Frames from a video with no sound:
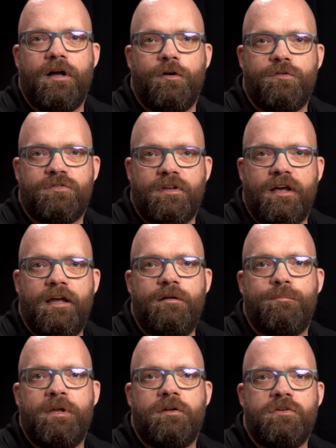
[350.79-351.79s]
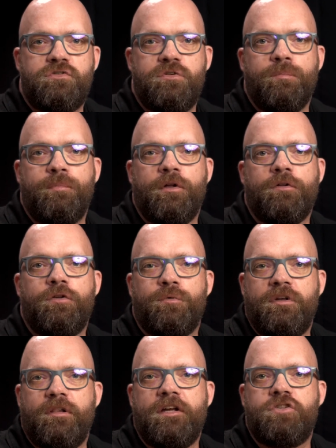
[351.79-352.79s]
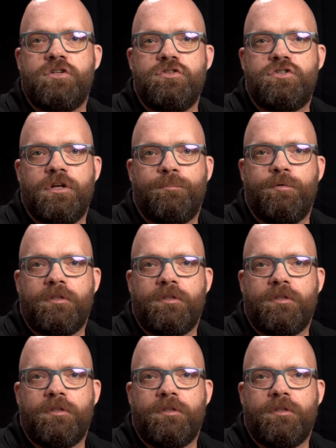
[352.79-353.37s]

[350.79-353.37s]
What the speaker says: outside because you build a relationship